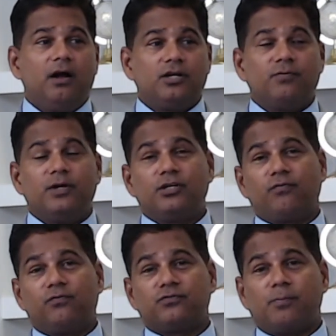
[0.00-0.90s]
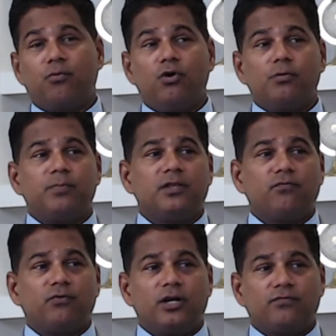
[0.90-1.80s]
Are you willing to support me in the
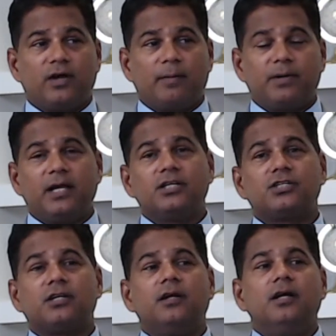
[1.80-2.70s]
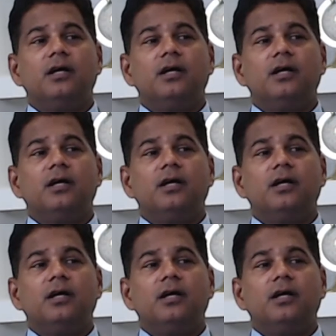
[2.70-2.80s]
485 application?